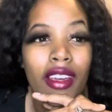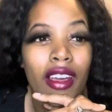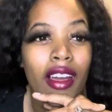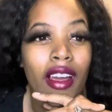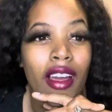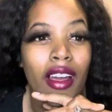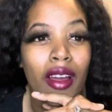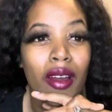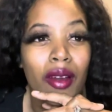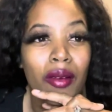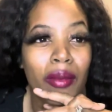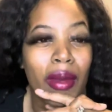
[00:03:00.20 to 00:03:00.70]

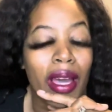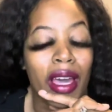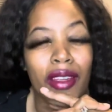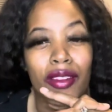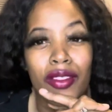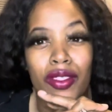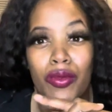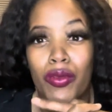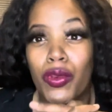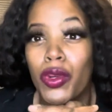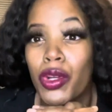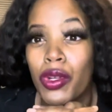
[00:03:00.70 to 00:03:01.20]
Um, how
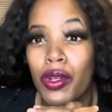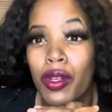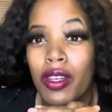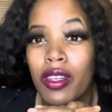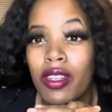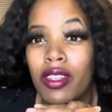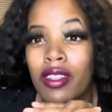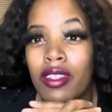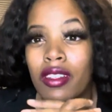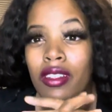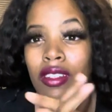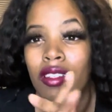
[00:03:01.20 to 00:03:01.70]
does it work?
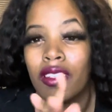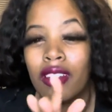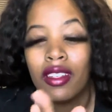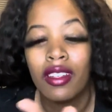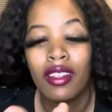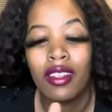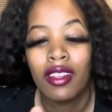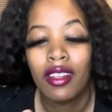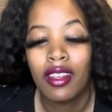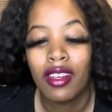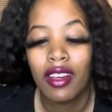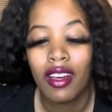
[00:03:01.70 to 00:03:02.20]

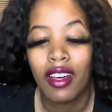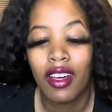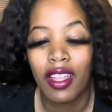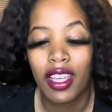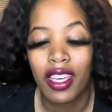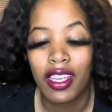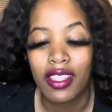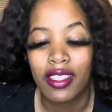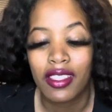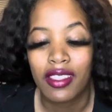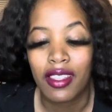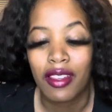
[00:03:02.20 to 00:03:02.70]
All that
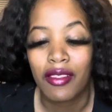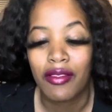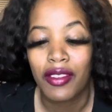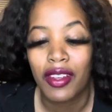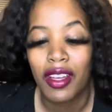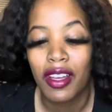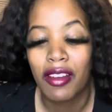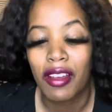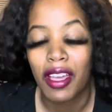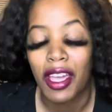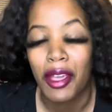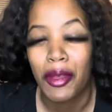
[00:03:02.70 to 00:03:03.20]
good stuff.
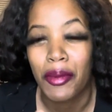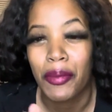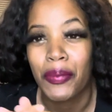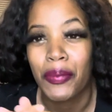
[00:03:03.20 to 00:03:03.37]
Okay.